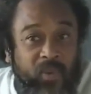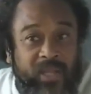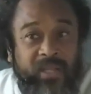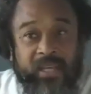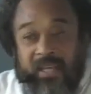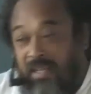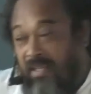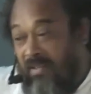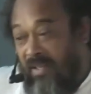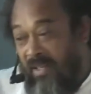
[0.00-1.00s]
One
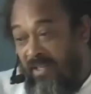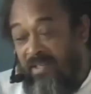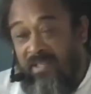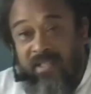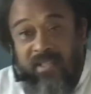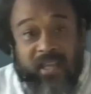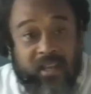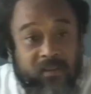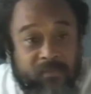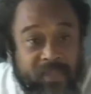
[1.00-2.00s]
day, he's sitting
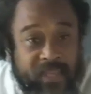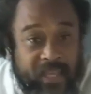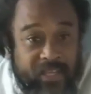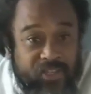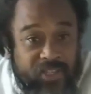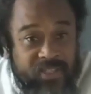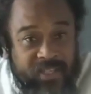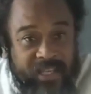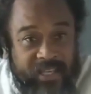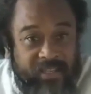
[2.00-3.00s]
there and she
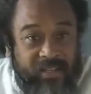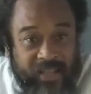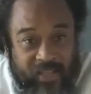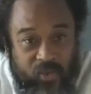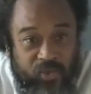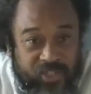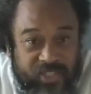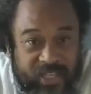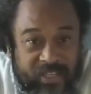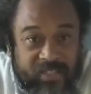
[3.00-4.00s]
say, like you
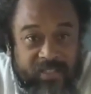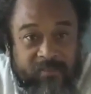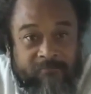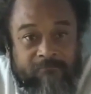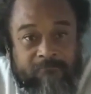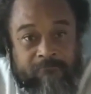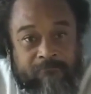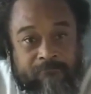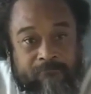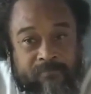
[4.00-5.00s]
just said,
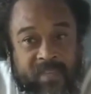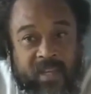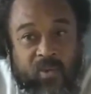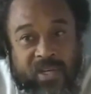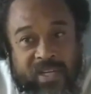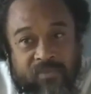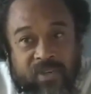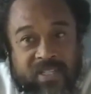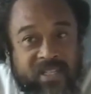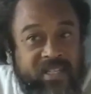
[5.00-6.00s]

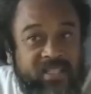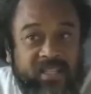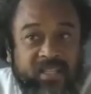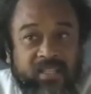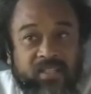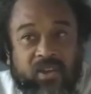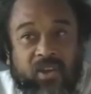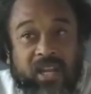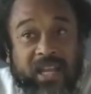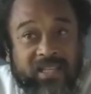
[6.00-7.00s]
whatever it is that is
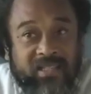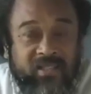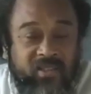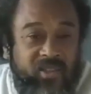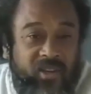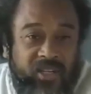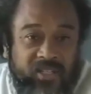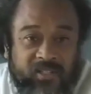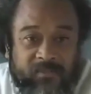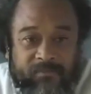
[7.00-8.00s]
your last
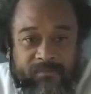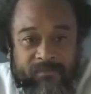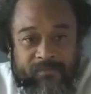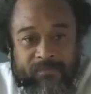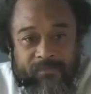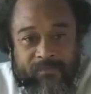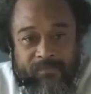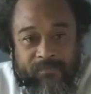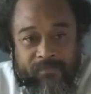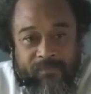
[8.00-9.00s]
thought
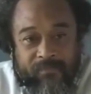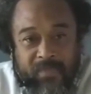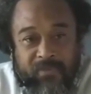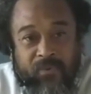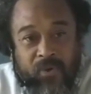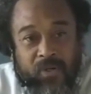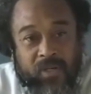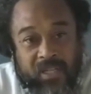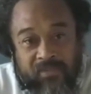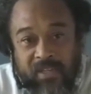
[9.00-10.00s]

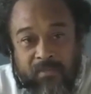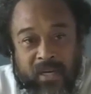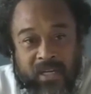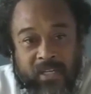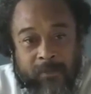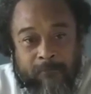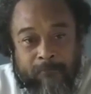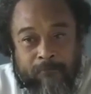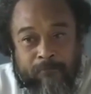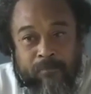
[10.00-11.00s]
before leaving the body,
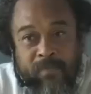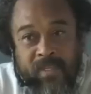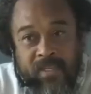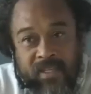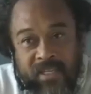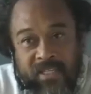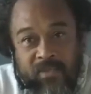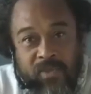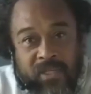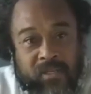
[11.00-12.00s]

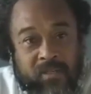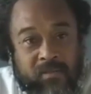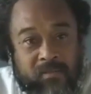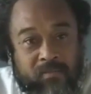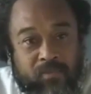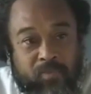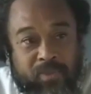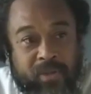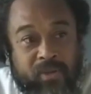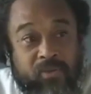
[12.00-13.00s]
this will
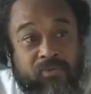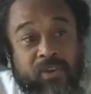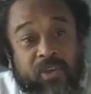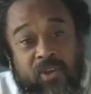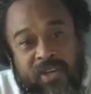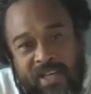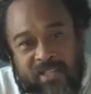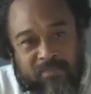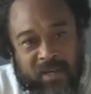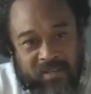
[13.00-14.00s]
prepare you for your
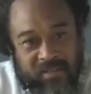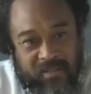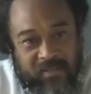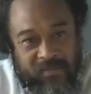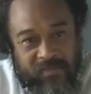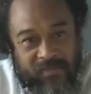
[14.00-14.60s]
next birth.